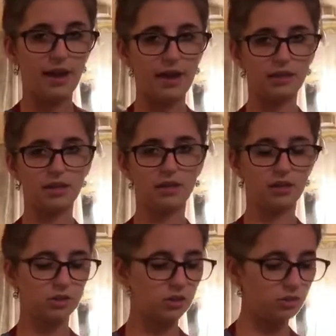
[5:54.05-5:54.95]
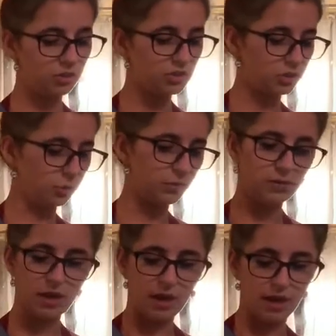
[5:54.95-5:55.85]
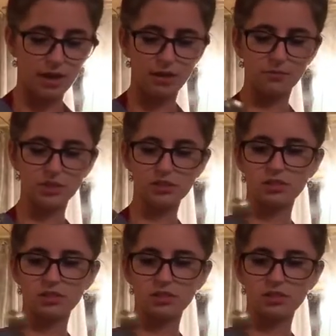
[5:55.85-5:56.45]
And then cookie scoop. This